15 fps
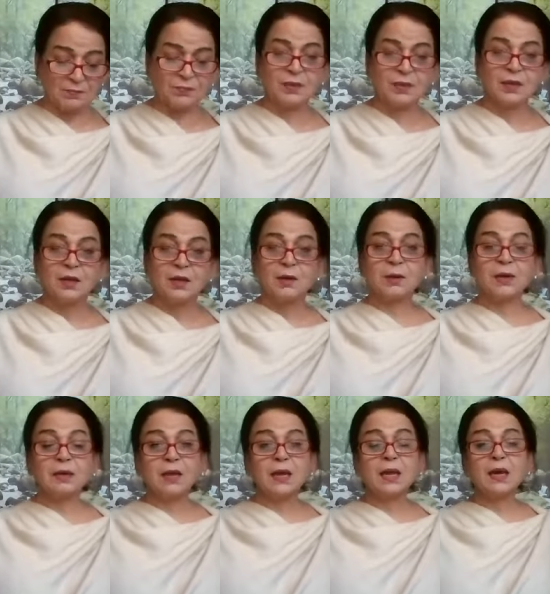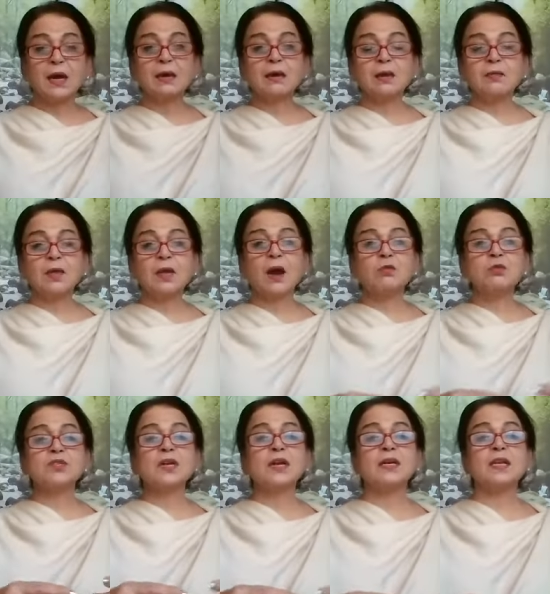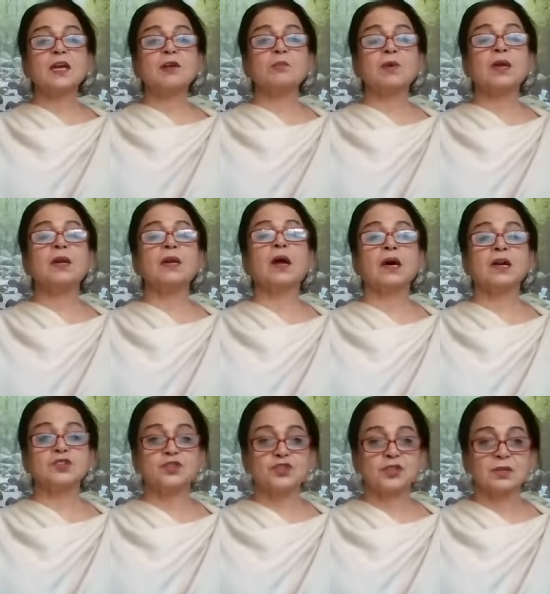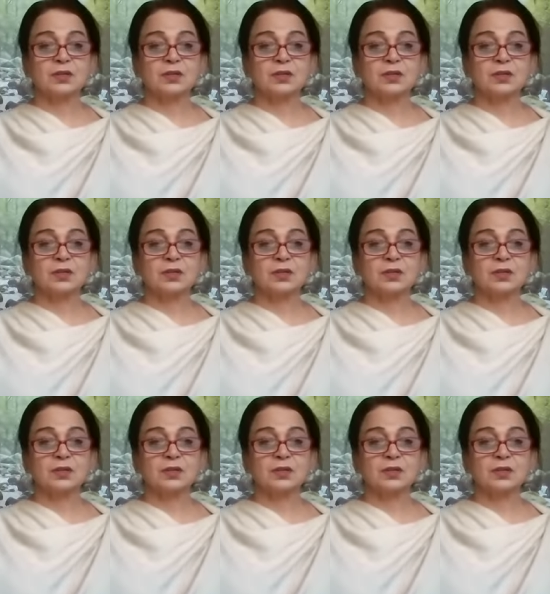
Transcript: But they are in the outside, they are enlarged